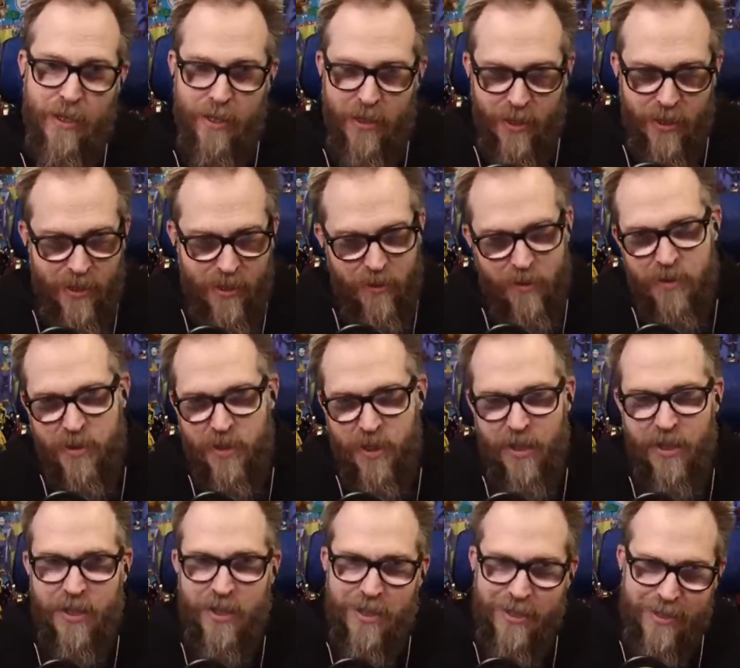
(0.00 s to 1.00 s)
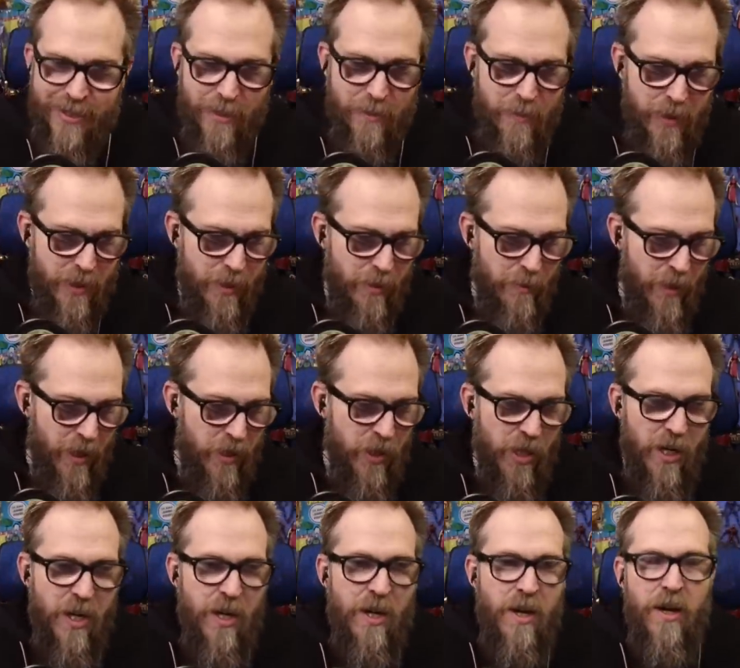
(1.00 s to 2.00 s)
and I was like, eh, it's a little bit too much.
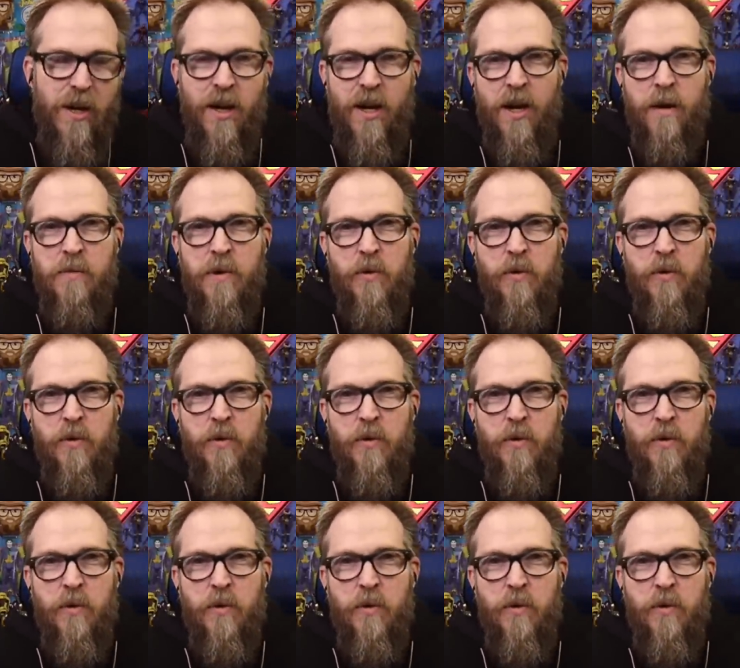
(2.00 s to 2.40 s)
Uh,